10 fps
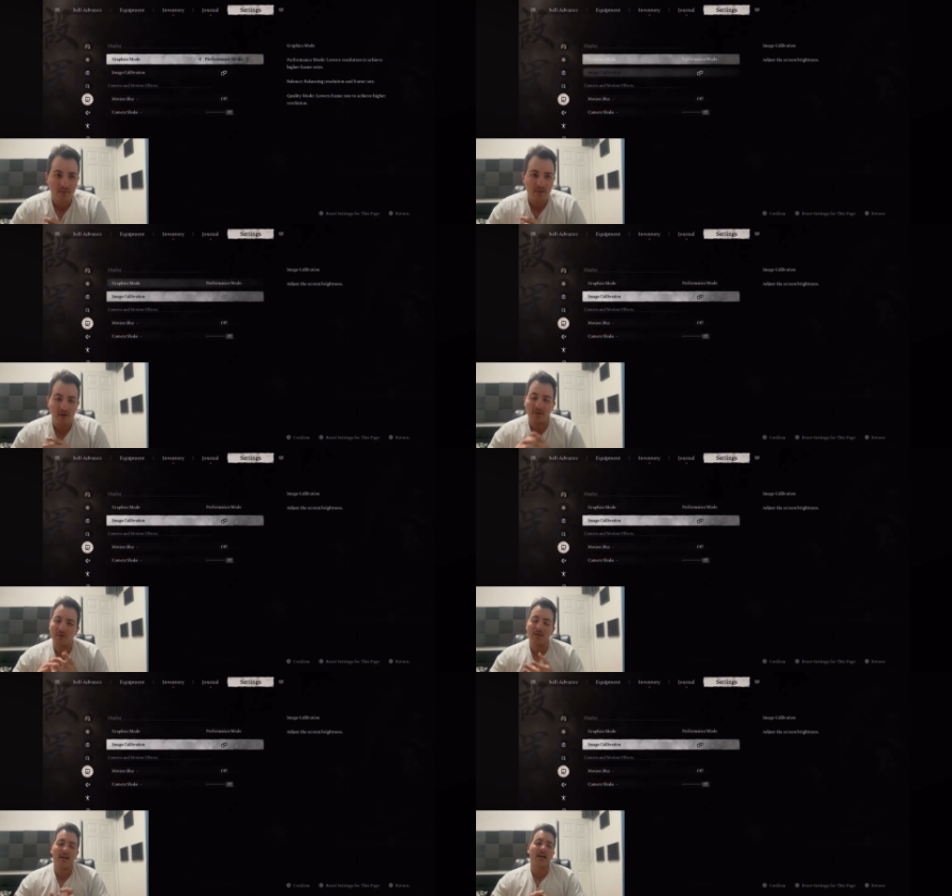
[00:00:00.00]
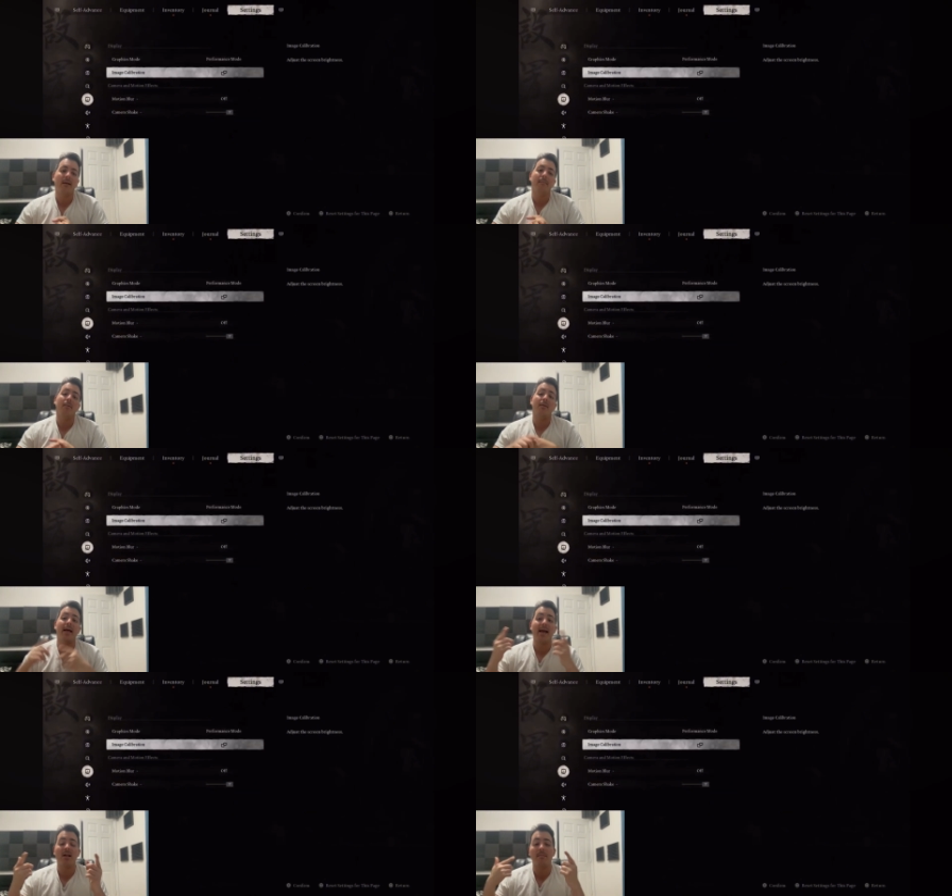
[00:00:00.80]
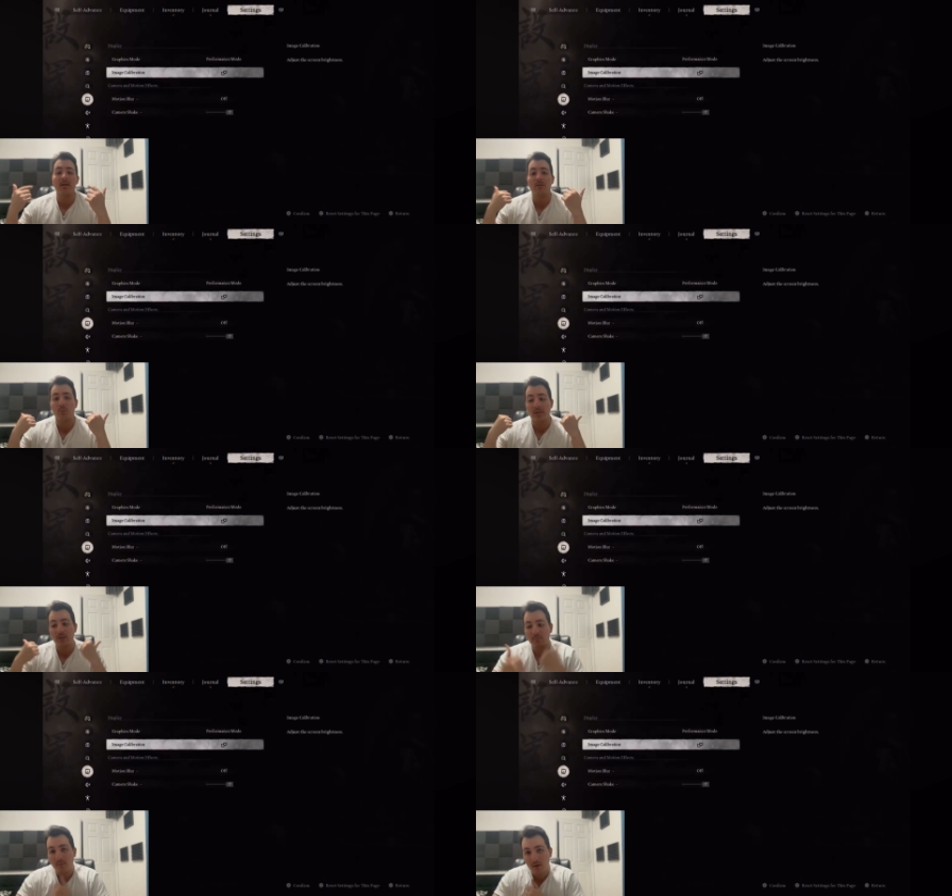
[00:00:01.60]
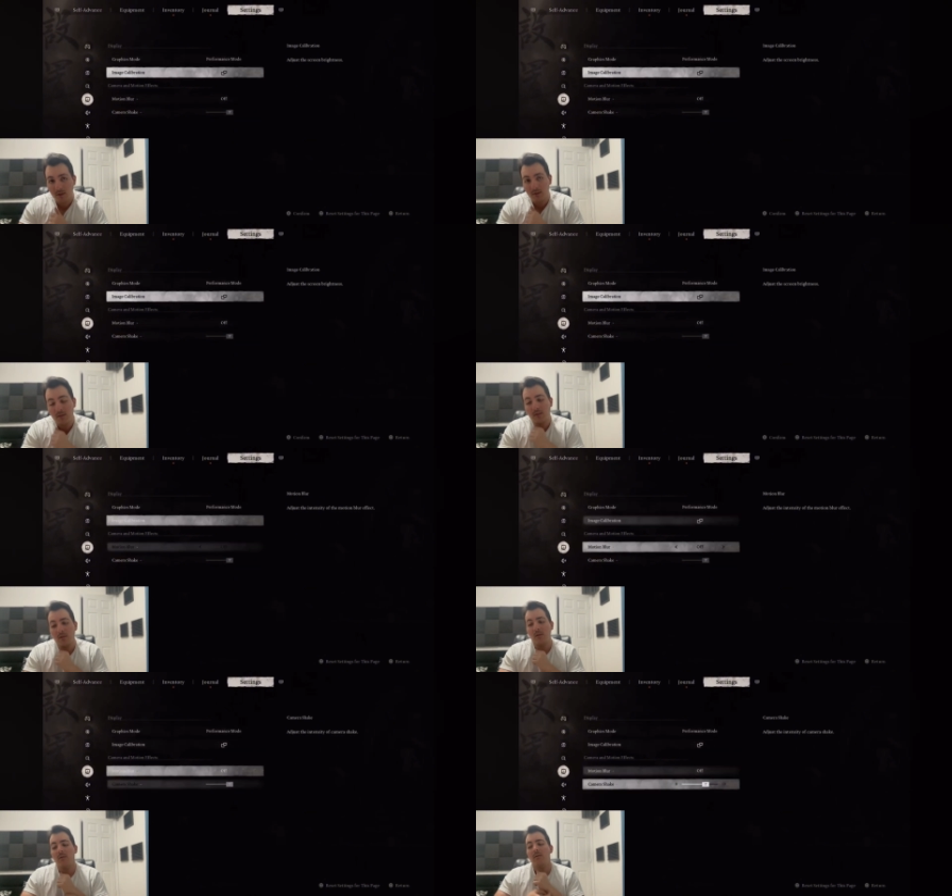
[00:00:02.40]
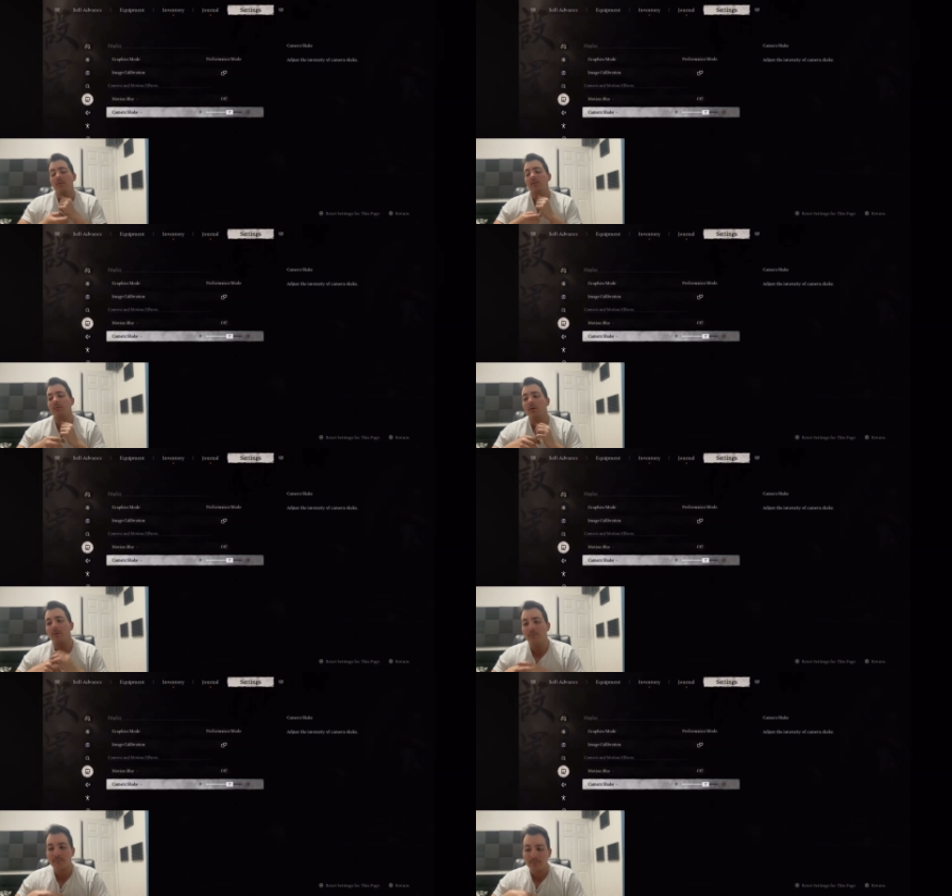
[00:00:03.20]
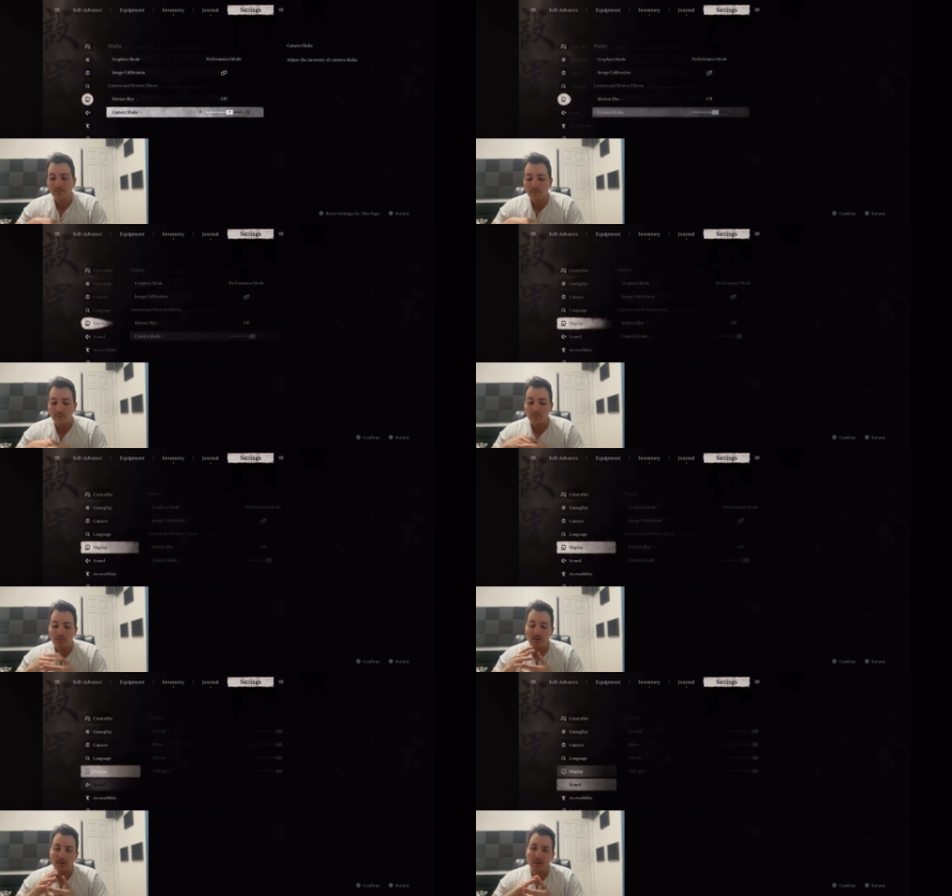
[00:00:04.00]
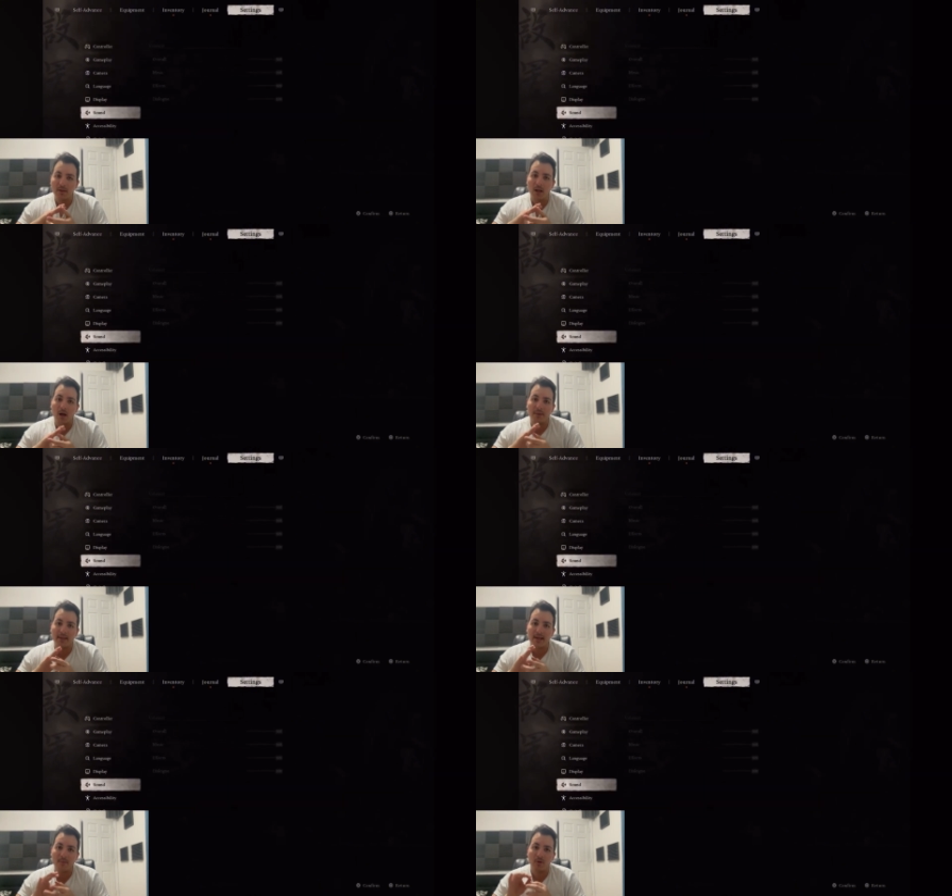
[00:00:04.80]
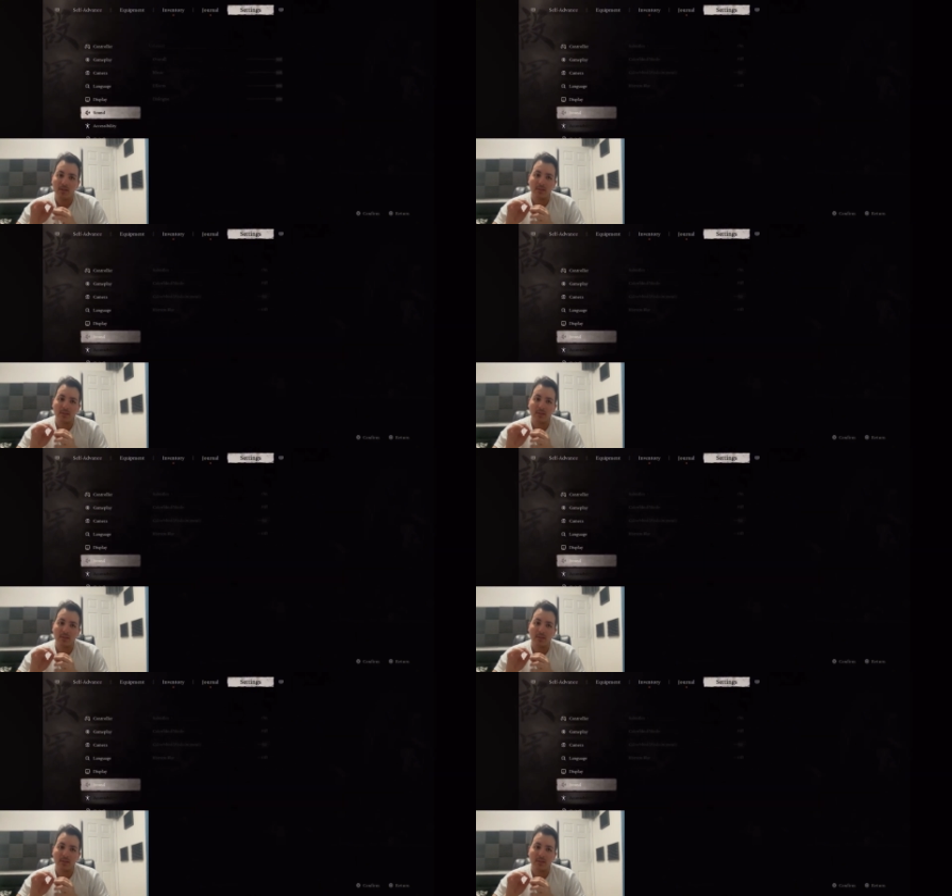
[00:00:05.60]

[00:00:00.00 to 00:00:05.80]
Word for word: stuff that you get, but the enemies respawn. So uh, the game only